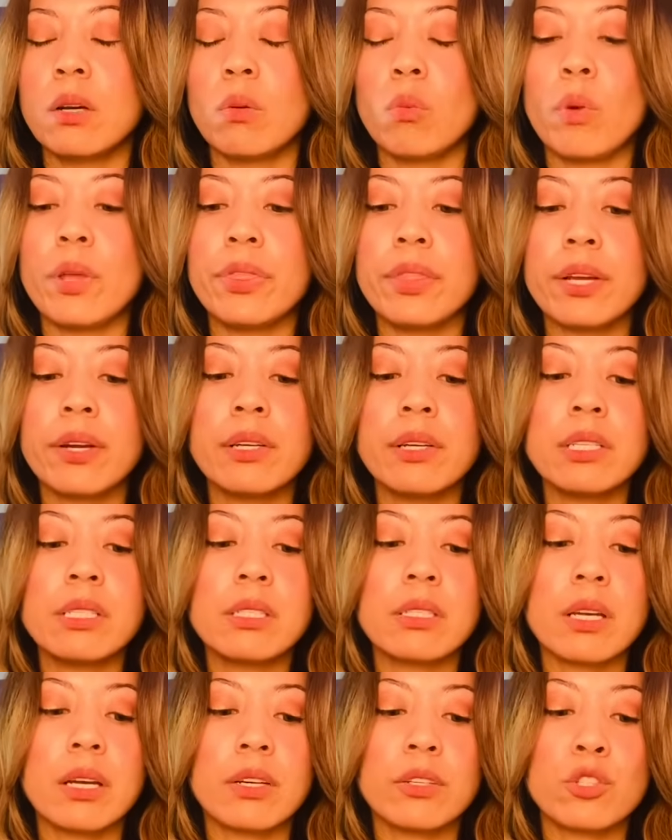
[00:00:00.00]
When there
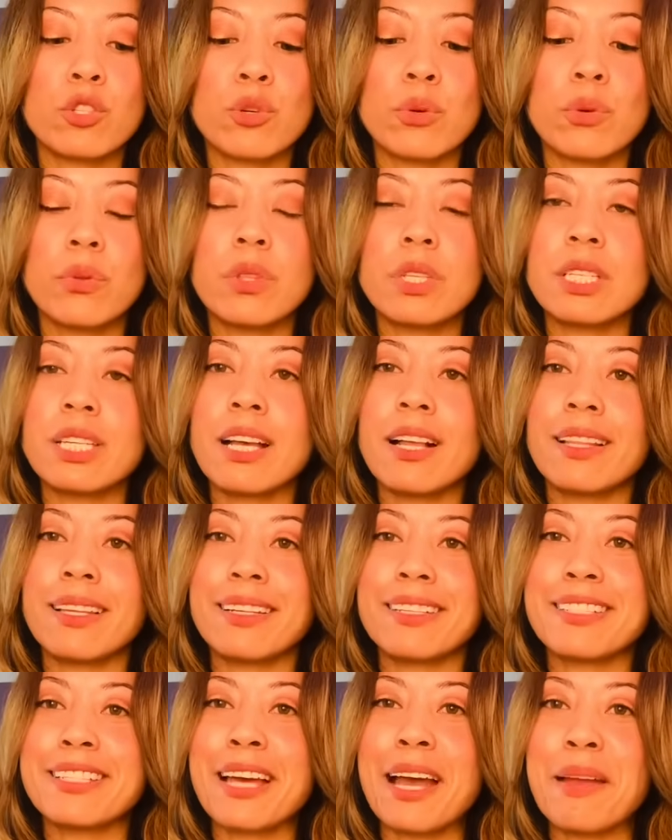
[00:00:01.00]
is a
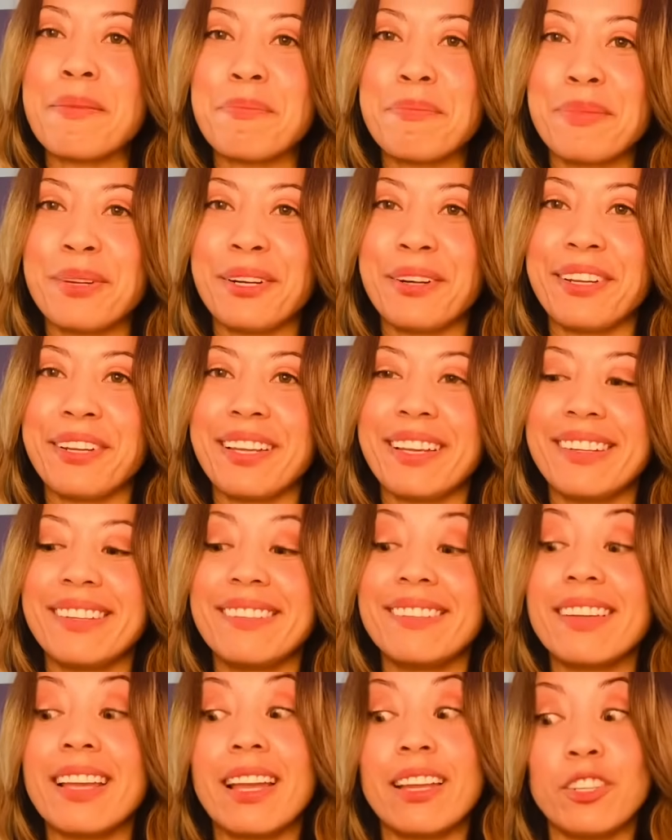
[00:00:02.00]
truth-telling time period,
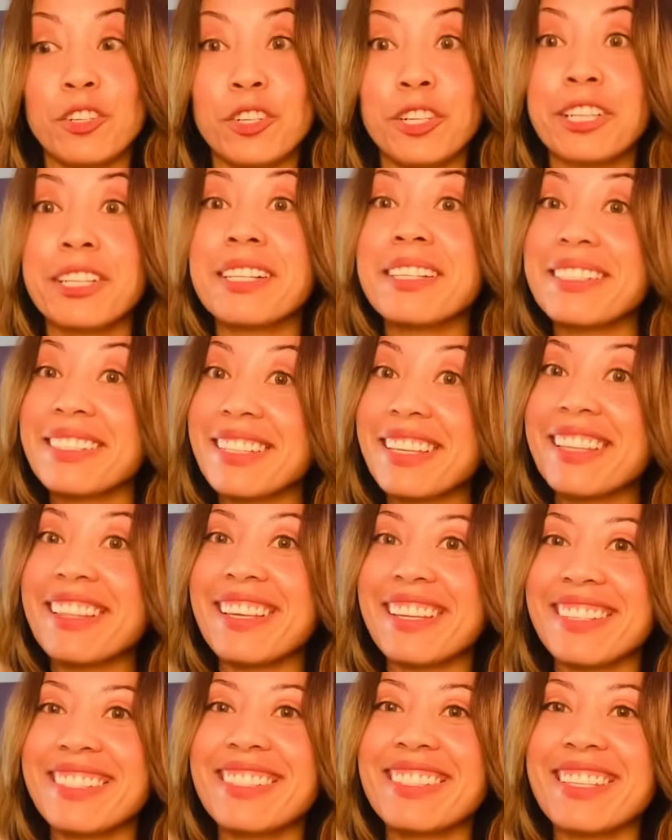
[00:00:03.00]
and you're going to see
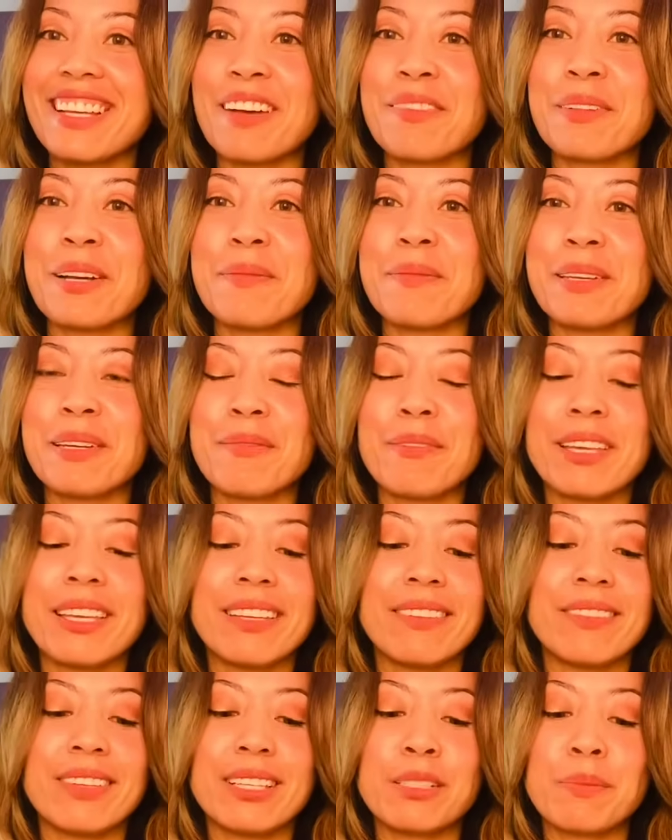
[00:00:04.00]
this
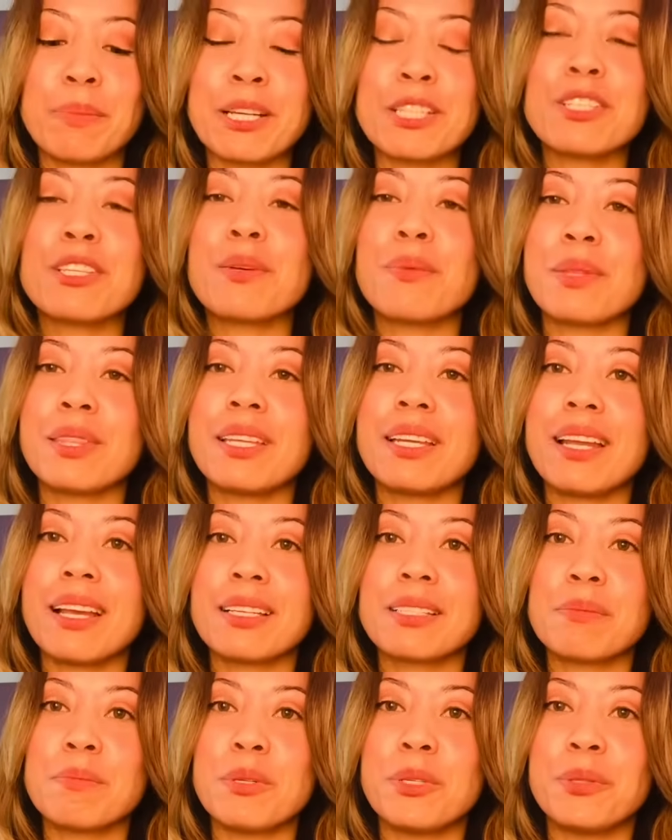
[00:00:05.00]
upcoming, especially with the
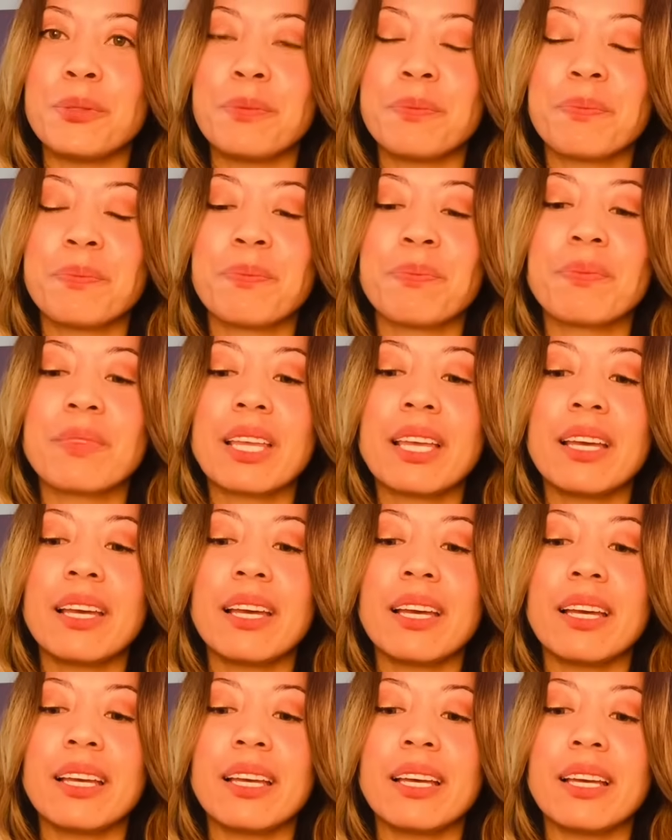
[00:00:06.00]
next moon,
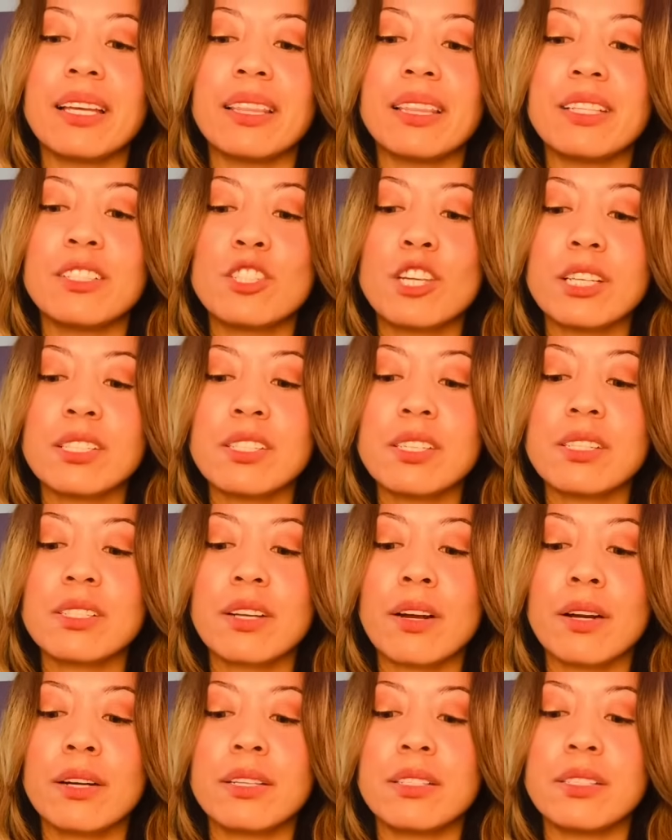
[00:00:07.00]
the Justice
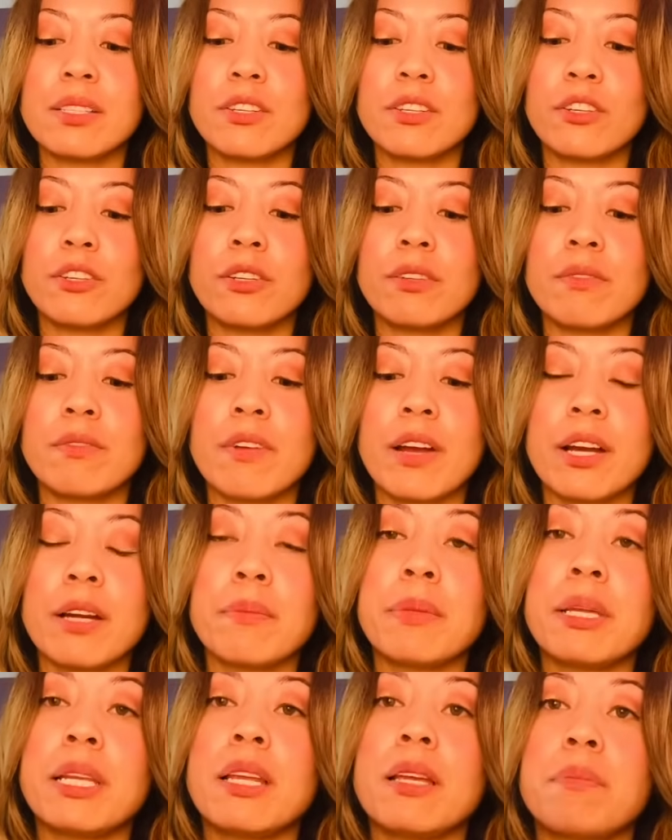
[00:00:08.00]
card is in your
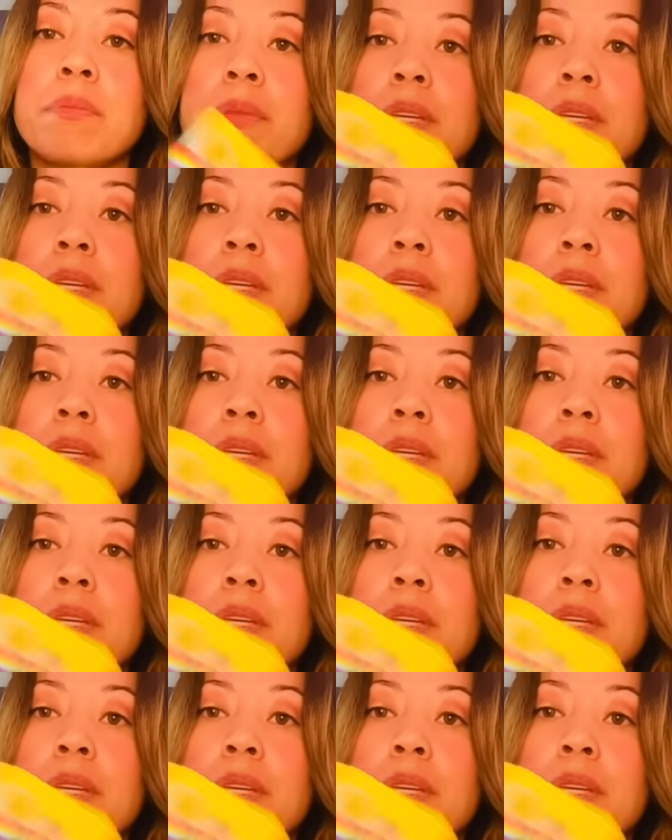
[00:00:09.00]
environment, and